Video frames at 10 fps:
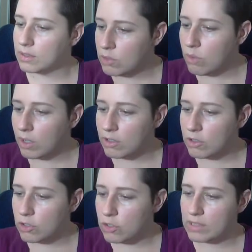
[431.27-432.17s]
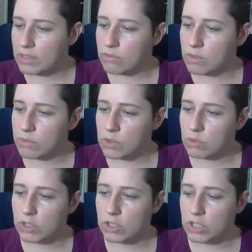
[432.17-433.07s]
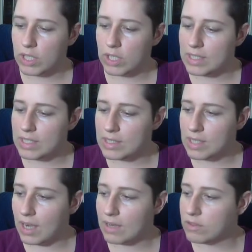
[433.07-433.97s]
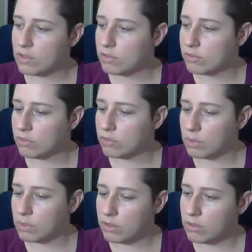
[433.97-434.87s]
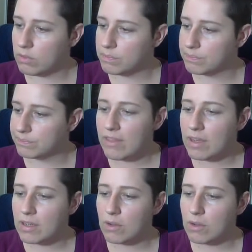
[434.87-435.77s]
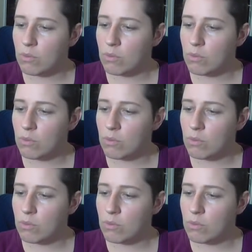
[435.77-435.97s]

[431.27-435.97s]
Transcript: you'd want your transform switch inside of your deformer group, and then